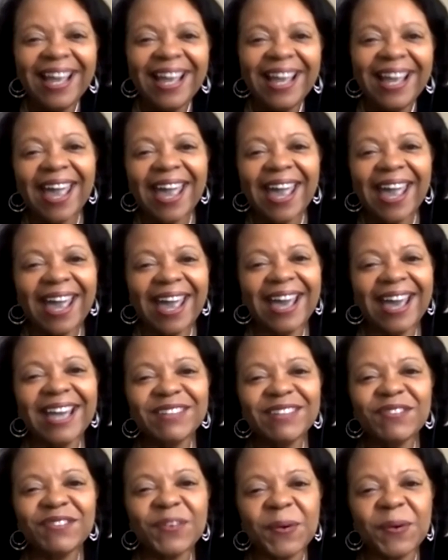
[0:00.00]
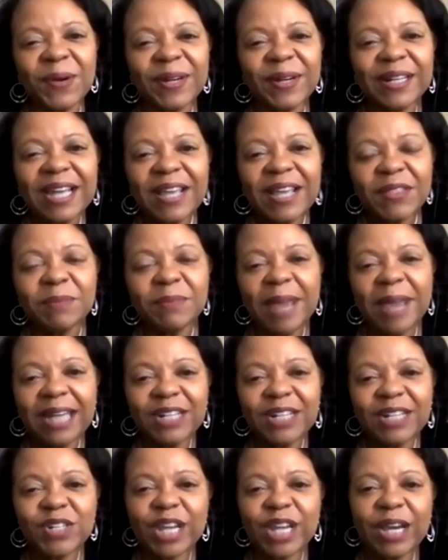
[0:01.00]
And for the
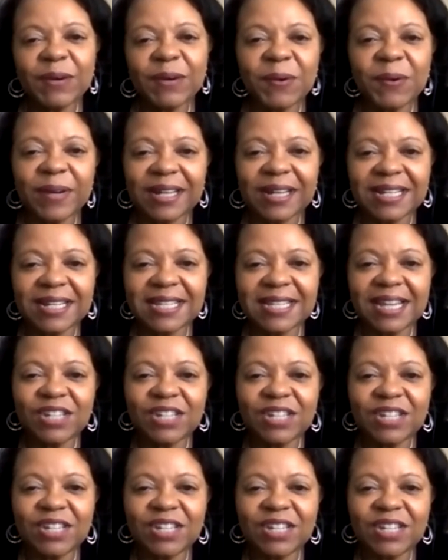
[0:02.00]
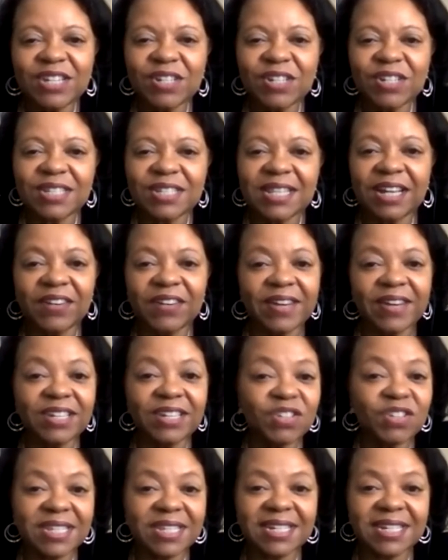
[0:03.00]
managed care organizations that are
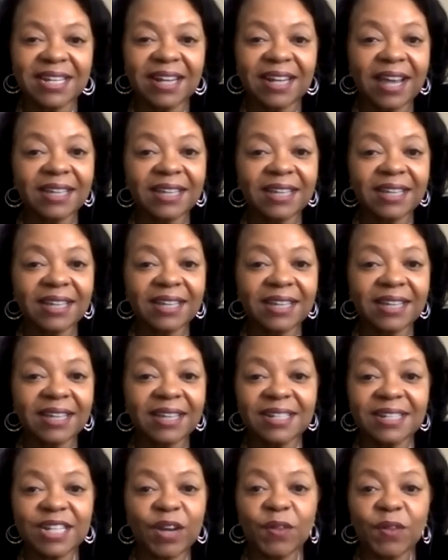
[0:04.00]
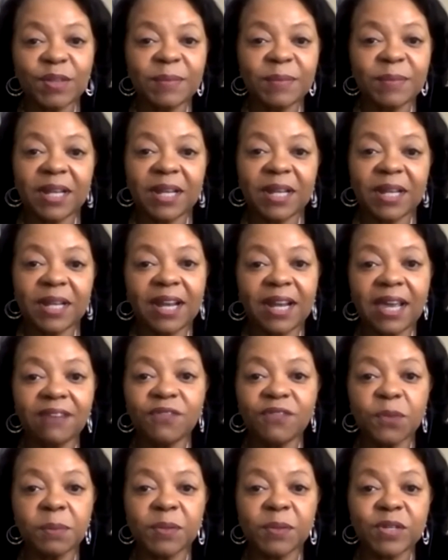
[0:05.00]
interested, I can tell them
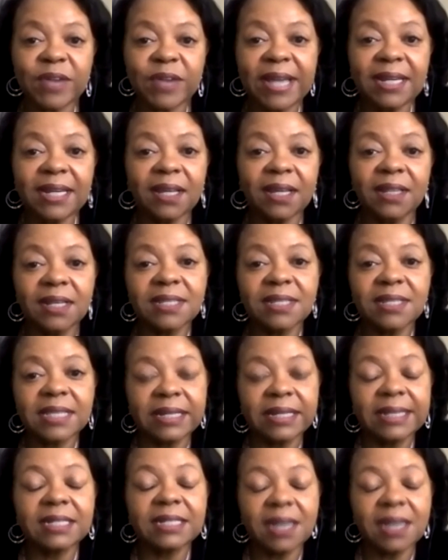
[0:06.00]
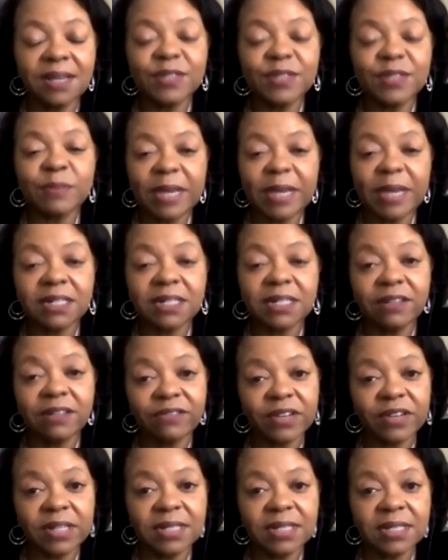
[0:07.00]
that I have formal training in this, and it
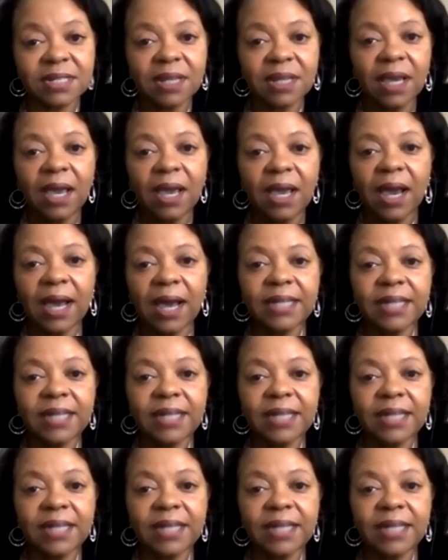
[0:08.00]
does make a difference.